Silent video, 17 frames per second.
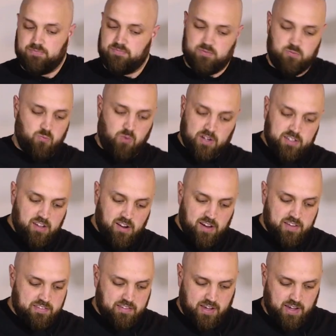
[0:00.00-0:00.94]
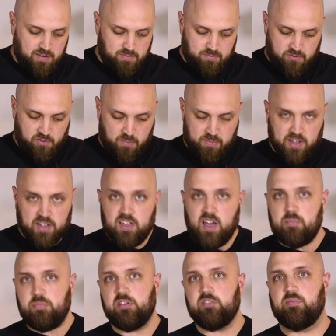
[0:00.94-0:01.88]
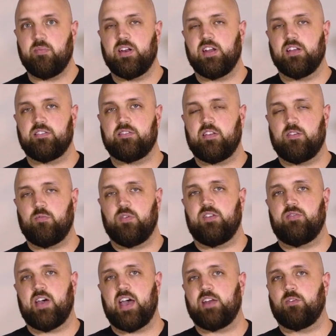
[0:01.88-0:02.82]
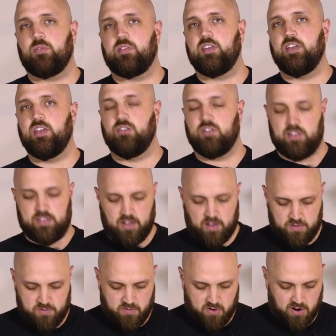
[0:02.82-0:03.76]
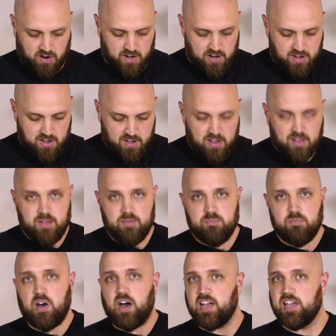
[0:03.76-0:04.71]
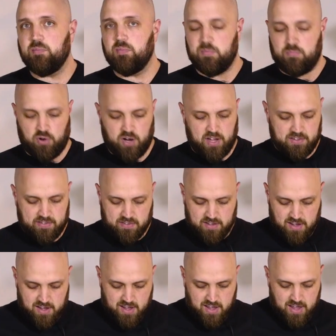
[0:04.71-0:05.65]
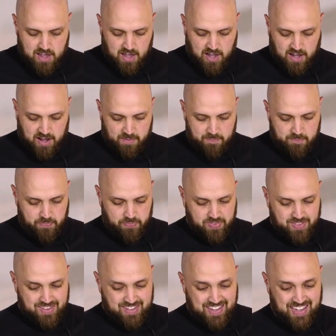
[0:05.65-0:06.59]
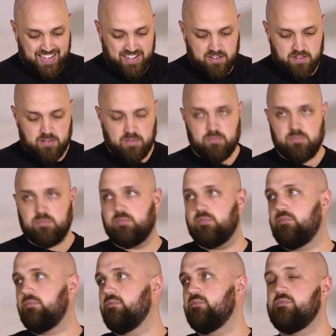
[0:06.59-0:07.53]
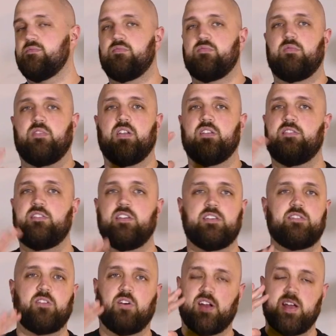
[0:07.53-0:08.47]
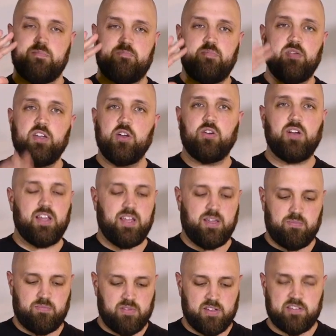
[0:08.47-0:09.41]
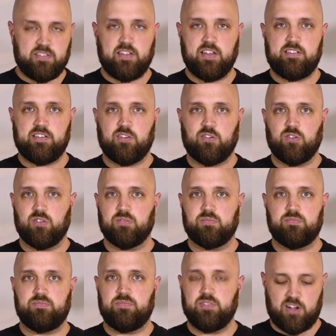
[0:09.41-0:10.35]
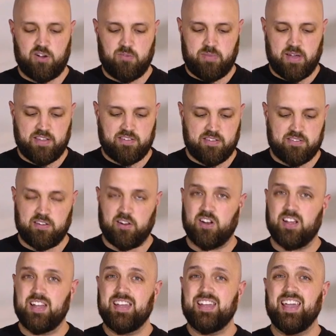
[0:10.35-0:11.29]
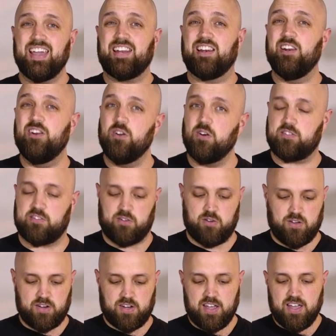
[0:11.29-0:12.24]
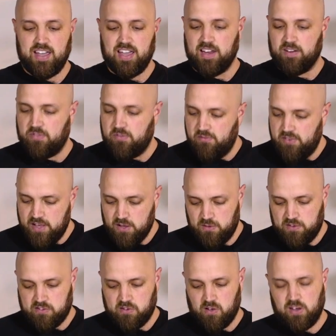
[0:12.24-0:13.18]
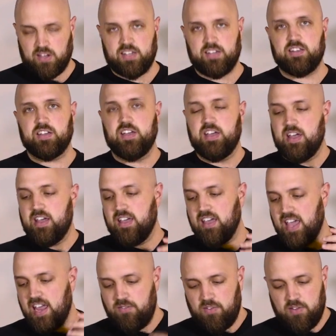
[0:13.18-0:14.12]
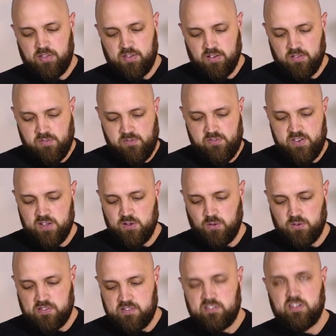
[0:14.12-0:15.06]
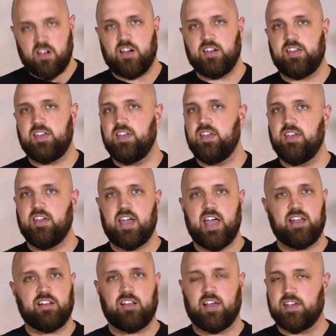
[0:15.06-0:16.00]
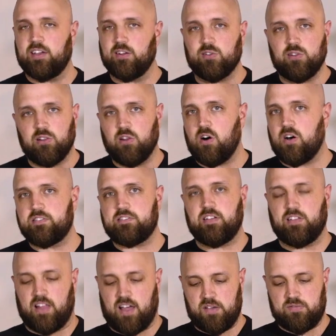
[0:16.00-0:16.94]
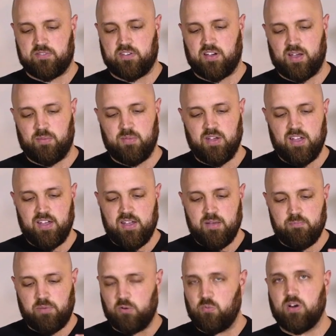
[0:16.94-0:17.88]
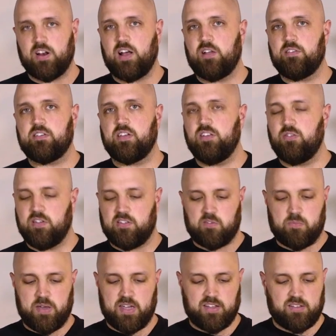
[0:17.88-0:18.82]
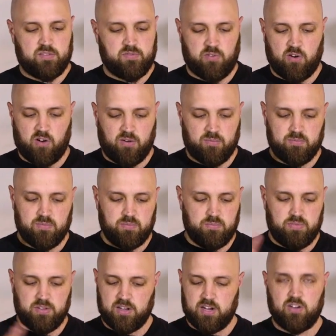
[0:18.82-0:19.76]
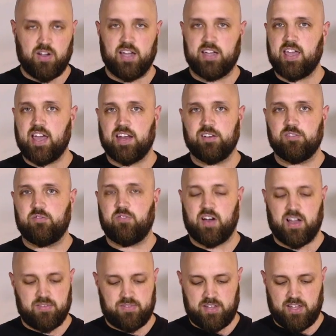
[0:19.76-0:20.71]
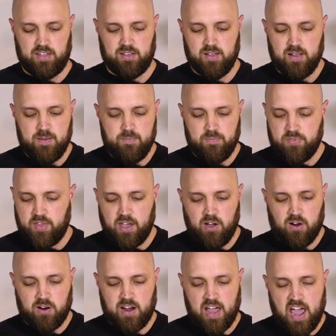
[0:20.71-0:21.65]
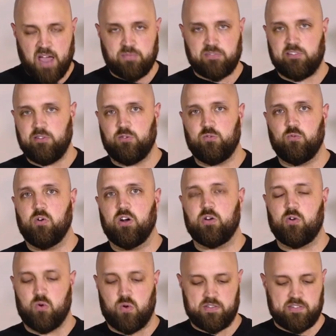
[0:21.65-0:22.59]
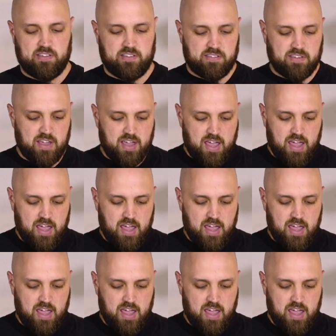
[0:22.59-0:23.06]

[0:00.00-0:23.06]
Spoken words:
What can I say? From the couple of minutes that we've had with the unit thus far, I am impressed. It just on a purely aesthetical, basis here, it looks good. It feels solid. Everything feels chunky and like it'll last a lifetime. But what else can you expect from, a Canon 5D? They are absolute workhorses.